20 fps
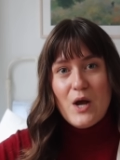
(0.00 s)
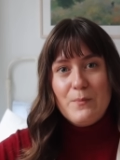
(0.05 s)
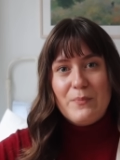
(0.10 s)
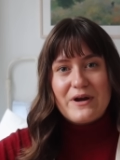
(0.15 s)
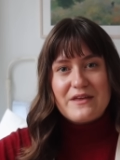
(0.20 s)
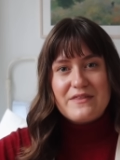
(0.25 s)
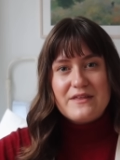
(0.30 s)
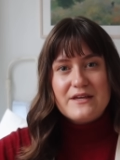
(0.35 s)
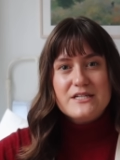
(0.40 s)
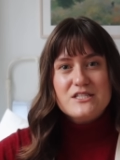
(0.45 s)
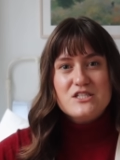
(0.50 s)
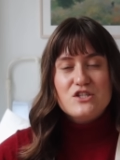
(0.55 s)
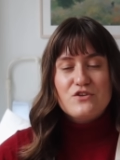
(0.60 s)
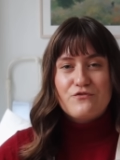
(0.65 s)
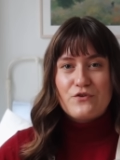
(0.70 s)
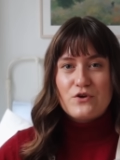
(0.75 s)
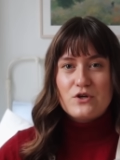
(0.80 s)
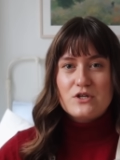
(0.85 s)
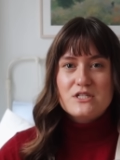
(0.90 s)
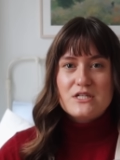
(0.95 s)
But I think it's the
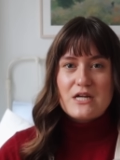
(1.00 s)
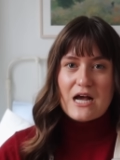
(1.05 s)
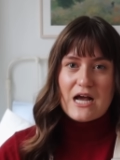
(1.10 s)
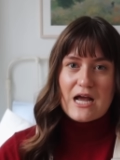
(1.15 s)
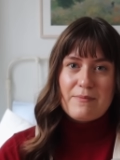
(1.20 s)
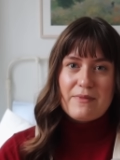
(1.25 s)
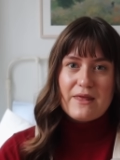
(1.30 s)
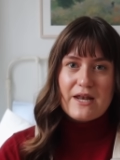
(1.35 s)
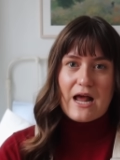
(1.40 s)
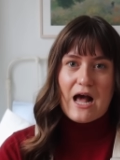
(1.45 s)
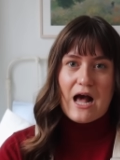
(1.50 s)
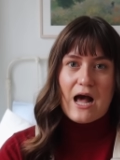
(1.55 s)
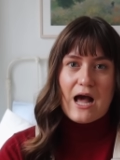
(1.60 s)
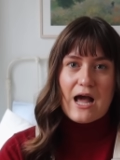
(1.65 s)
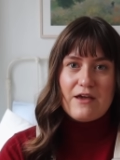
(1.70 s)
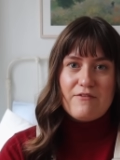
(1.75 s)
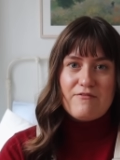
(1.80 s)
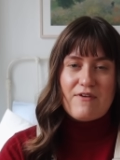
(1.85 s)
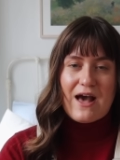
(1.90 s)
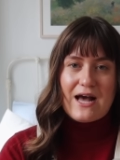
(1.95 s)
first time that
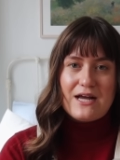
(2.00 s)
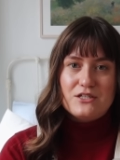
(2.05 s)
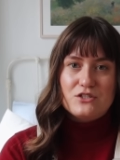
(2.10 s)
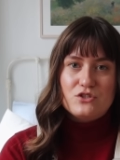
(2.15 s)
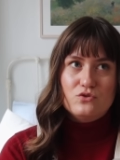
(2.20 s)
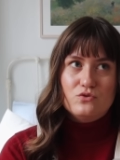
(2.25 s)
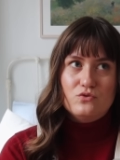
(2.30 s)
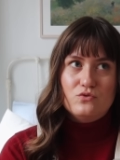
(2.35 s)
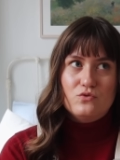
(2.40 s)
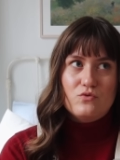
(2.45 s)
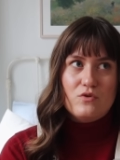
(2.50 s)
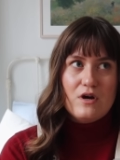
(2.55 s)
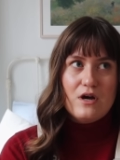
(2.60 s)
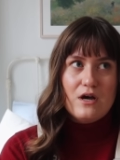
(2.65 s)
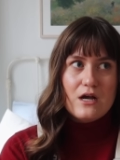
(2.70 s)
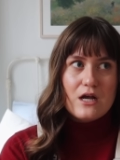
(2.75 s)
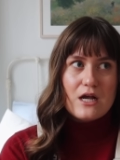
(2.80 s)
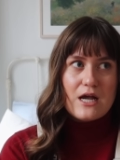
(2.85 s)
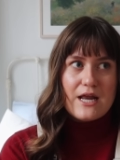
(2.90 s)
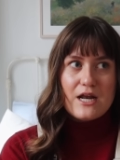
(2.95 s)
I've had to
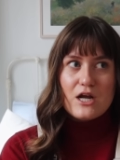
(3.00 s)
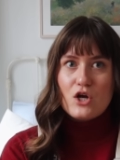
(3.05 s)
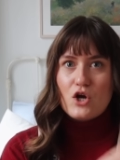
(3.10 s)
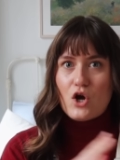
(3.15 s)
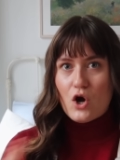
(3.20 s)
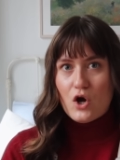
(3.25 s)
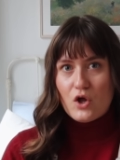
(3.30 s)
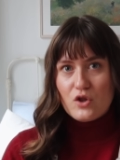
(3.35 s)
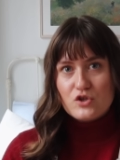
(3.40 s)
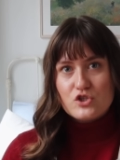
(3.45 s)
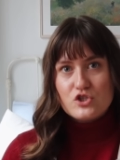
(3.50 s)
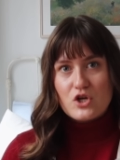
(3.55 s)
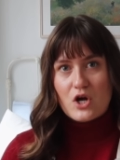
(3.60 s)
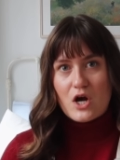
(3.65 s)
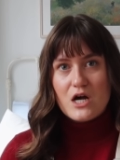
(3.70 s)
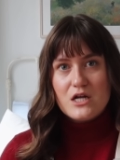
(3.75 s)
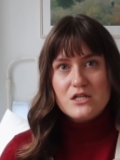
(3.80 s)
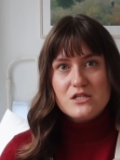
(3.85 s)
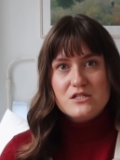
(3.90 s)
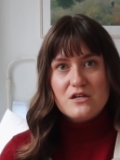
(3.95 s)
kind of call the
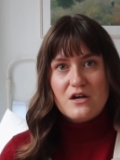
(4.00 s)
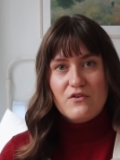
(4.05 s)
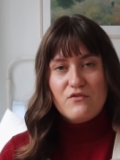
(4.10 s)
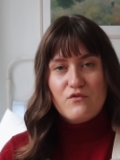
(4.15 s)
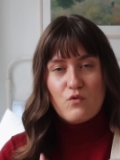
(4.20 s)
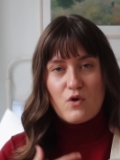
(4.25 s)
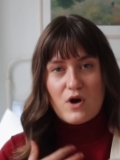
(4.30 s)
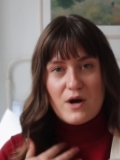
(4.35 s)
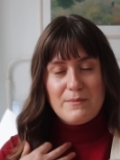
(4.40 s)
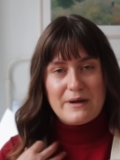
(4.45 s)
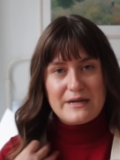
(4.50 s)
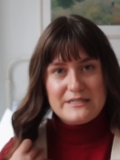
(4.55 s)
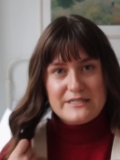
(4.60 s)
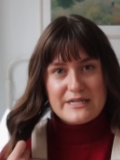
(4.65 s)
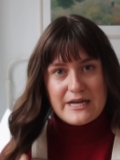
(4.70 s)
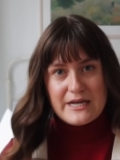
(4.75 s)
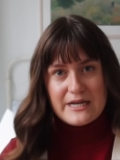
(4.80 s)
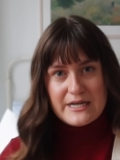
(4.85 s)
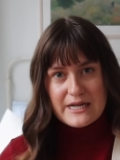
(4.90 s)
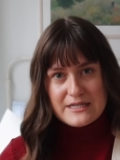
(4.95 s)
shots of what my
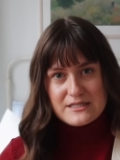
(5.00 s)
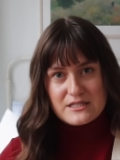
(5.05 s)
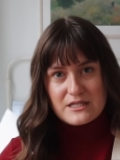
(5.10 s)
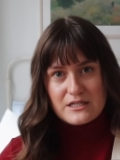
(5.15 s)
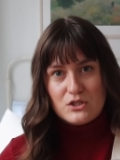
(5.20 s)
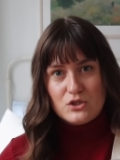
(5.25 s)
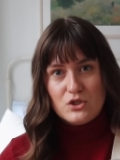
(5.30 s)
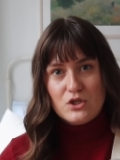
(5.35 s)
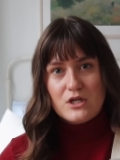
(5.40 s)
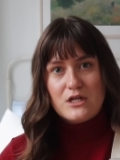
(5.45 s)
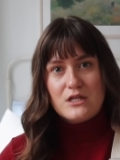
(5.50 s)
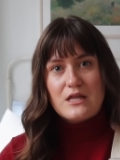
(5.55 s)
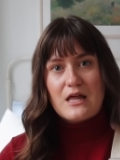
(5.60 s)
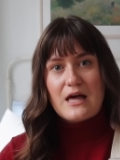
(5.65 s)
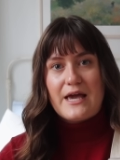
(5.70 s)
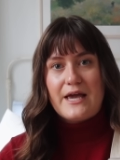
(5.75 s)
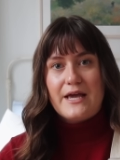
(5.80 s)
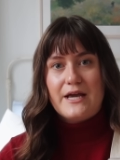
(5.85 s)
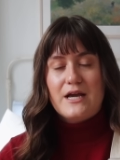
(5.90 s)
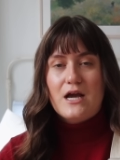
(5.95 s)
day to -day is going to look
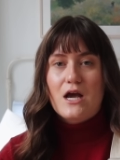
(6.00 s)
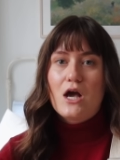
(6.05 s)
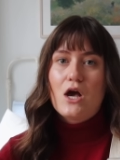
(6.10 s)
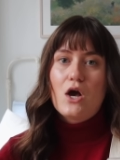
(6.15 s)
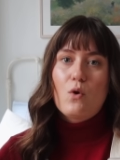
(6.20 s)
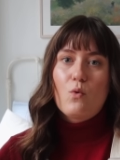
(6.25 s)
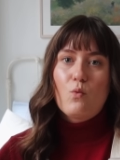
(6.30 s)
like,